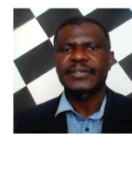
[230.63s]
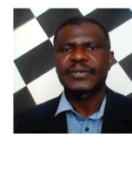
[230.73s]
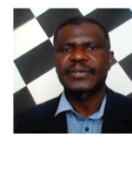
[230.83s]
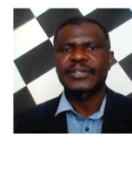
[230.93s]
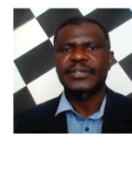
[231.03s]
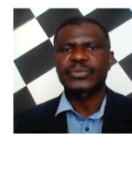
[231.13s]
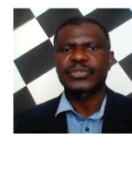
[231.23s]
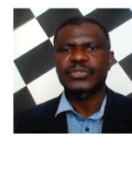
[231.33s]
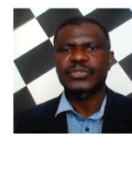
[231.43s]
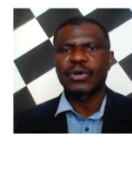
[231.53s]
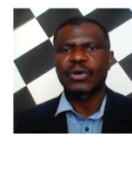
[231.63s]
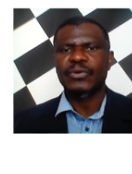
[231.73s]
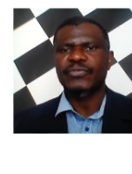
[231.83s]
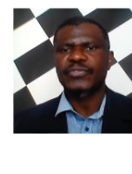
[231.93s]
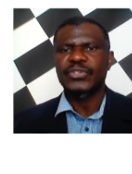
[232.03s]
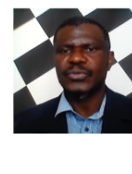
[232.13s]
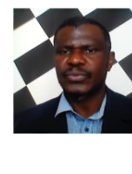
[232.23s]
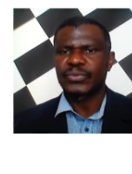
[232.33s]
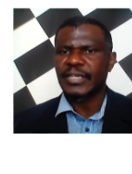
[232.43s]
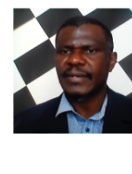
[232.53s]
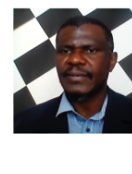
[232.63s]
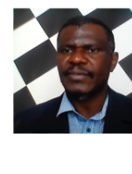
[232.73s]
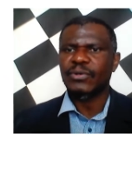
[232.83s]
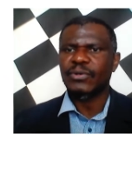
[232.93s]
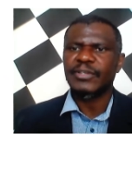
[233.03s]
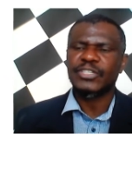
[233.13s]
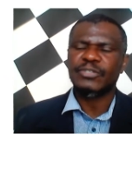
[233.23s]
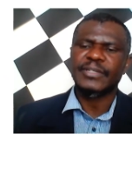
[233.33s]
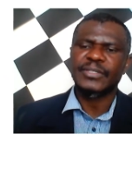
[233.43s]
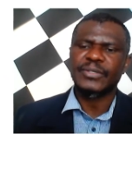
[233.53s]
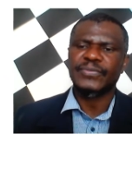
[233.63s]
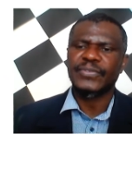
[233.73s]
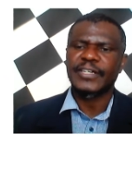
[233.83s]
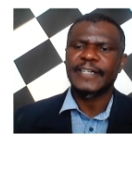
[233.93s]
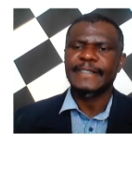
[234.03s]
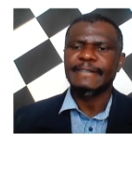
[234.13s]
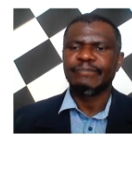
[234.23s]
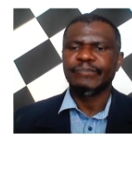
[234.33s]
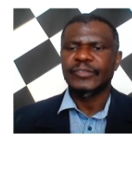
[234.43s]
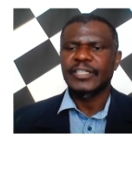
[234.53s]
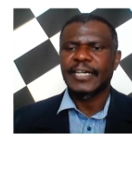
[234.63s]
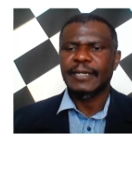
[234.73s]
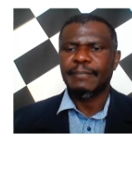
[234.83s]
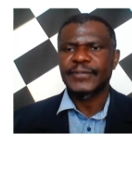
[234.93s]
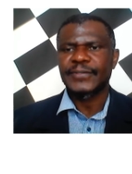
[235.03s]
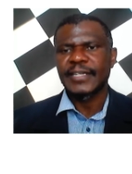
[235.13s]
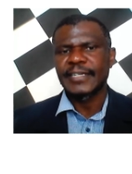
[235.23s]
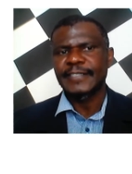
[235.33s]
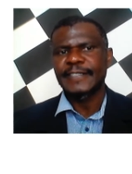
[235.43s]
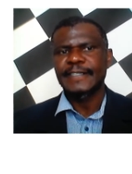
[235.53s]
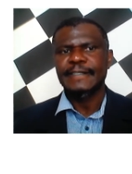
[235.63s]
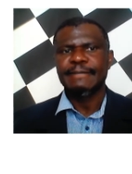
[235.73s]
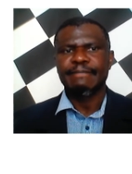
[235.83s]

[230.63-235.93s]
order to resolve issues around the commencement of legal personality.